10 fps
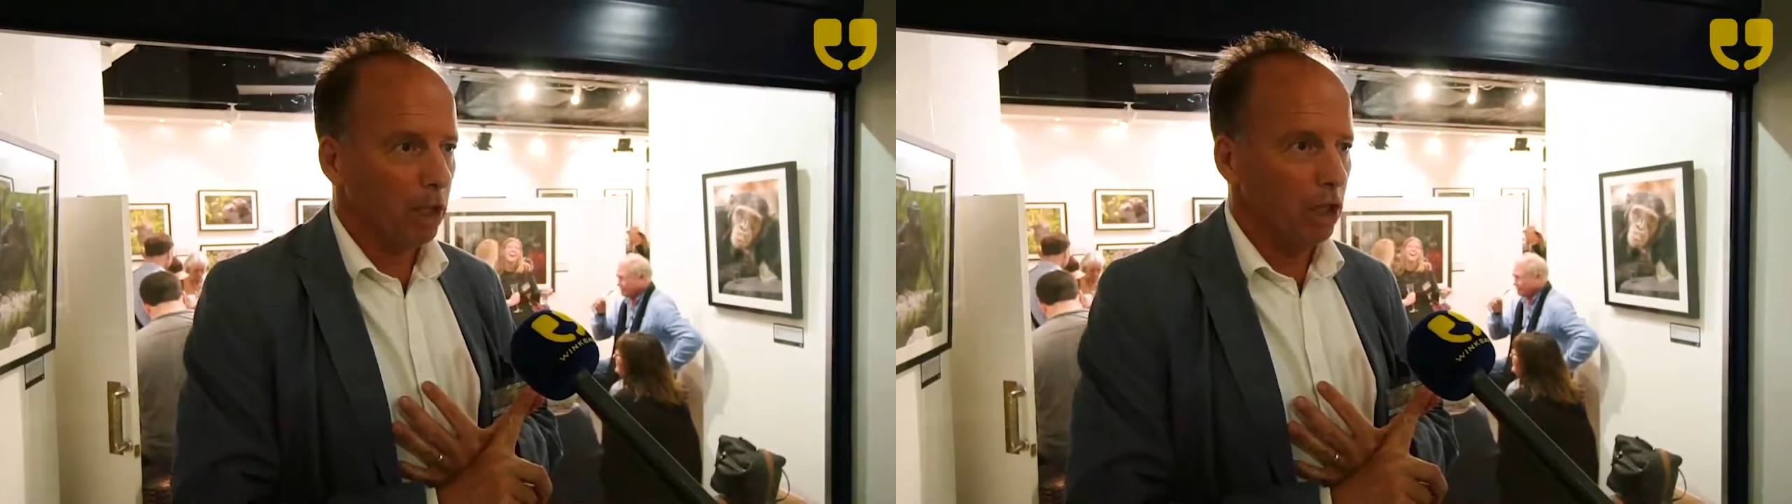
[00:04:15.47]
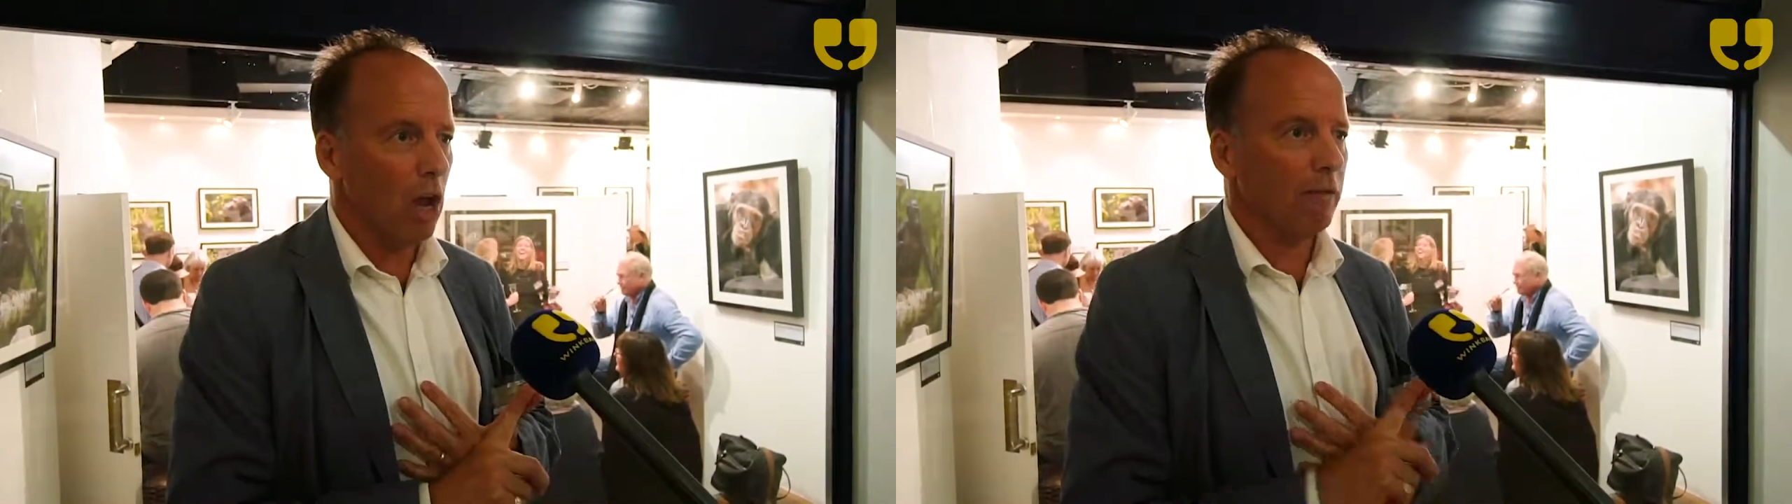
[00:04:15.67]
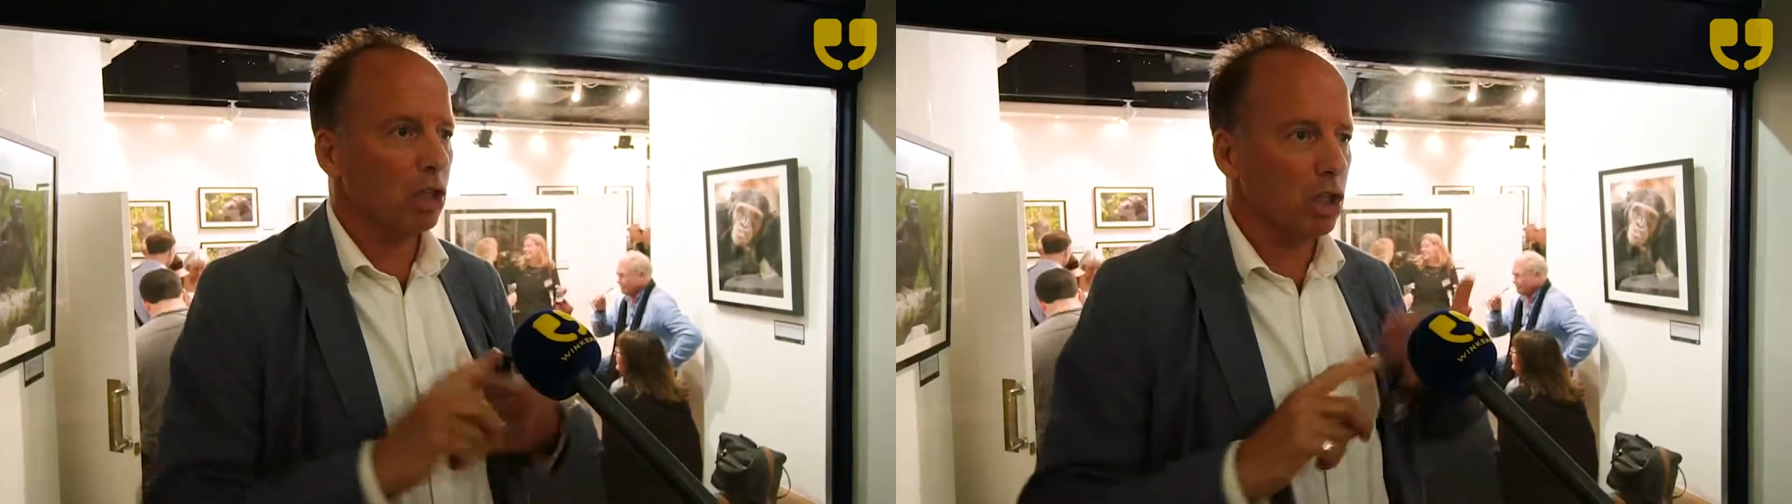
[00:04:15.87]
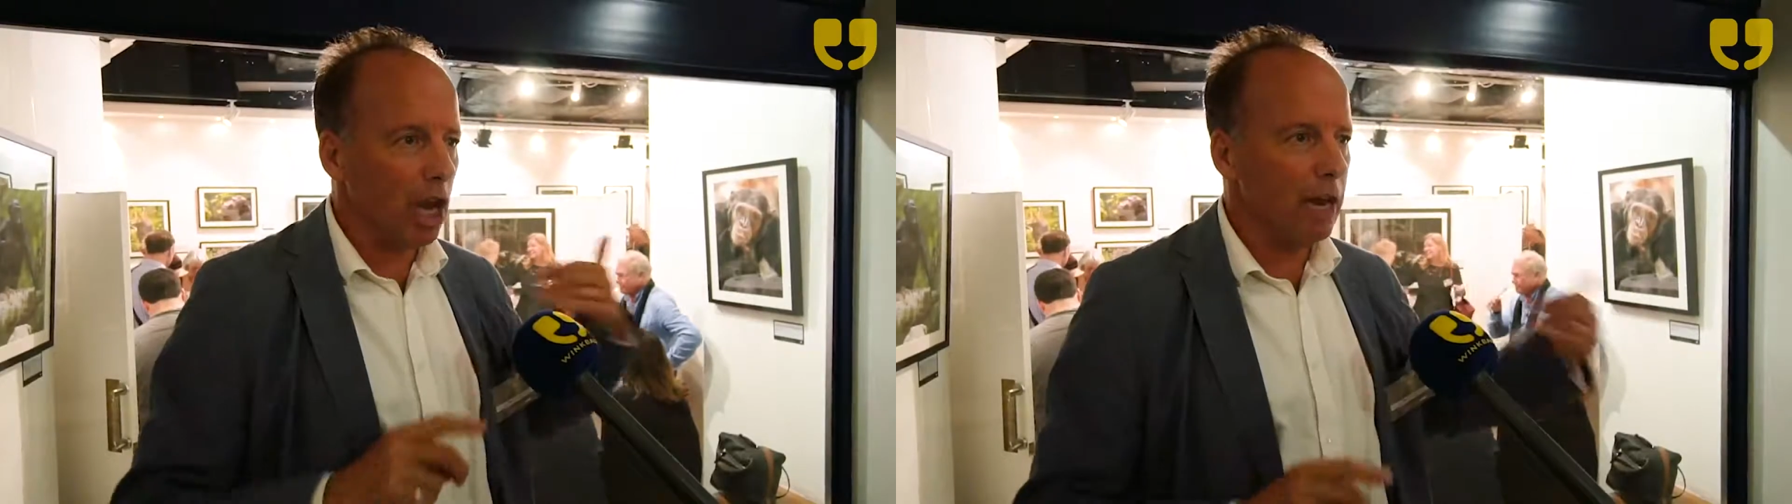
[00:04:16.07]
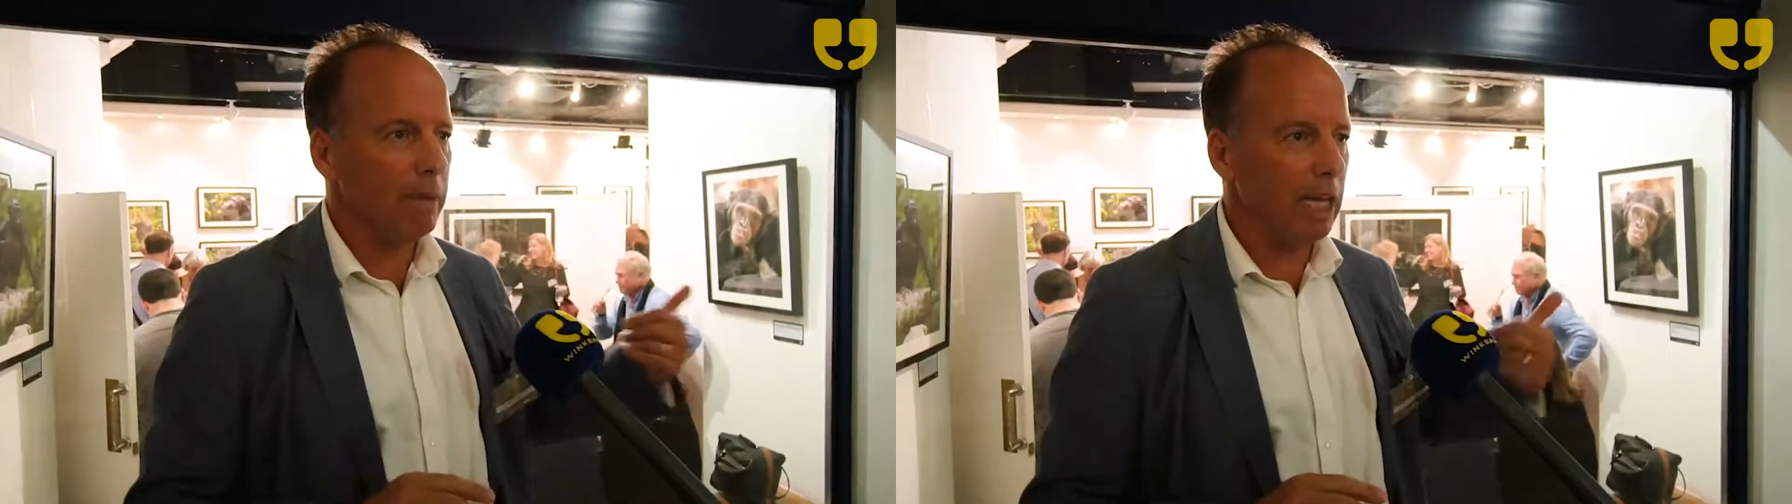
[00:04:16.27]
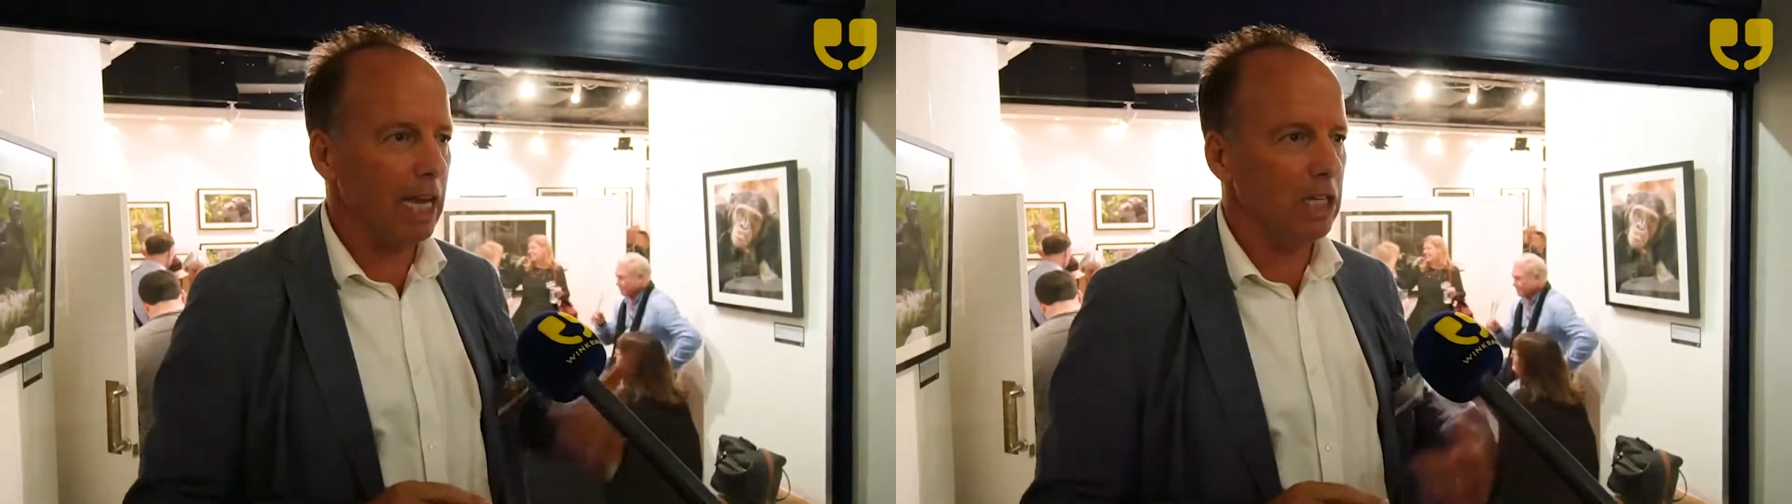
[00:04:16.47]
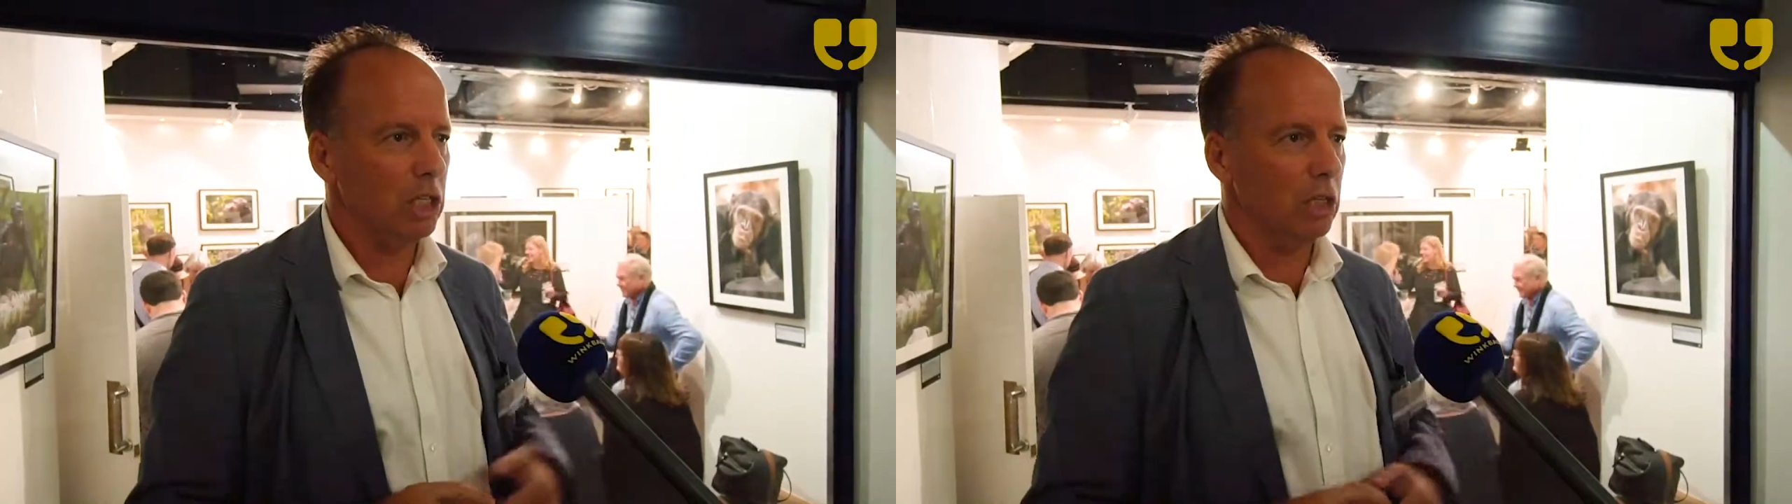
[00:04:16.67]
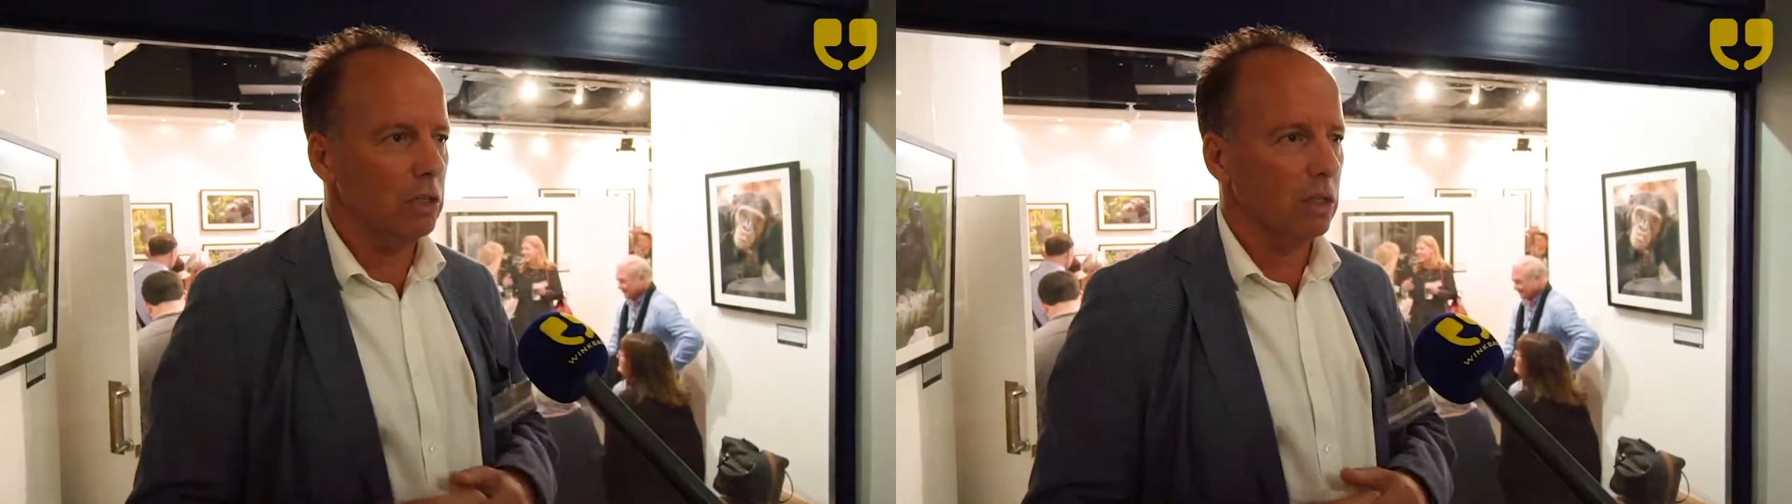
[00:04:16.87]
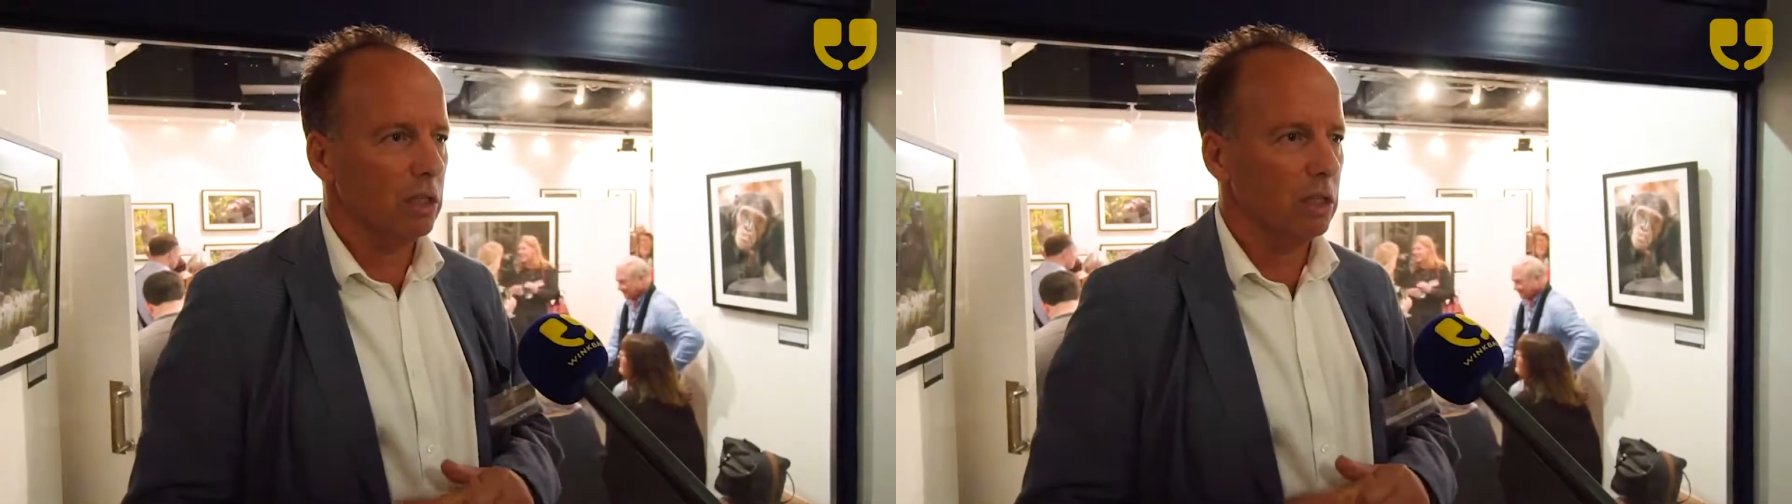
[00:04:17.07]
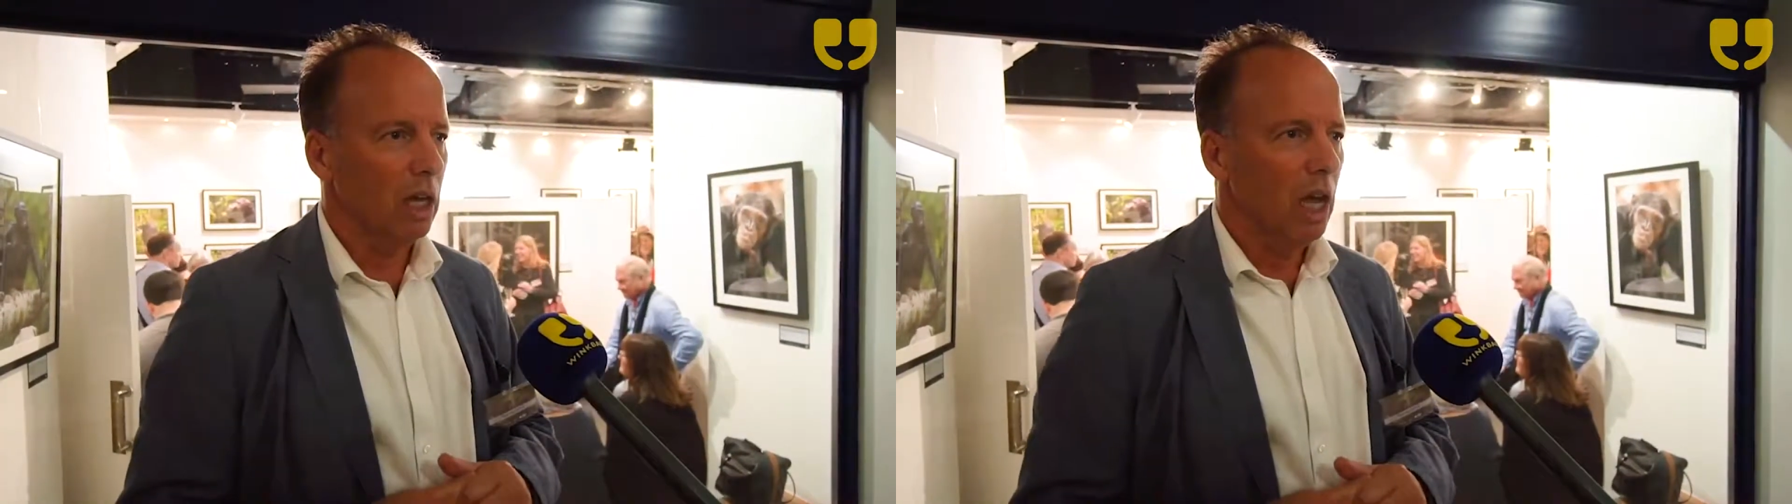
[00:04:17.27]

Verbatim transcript: you have to shame the end users.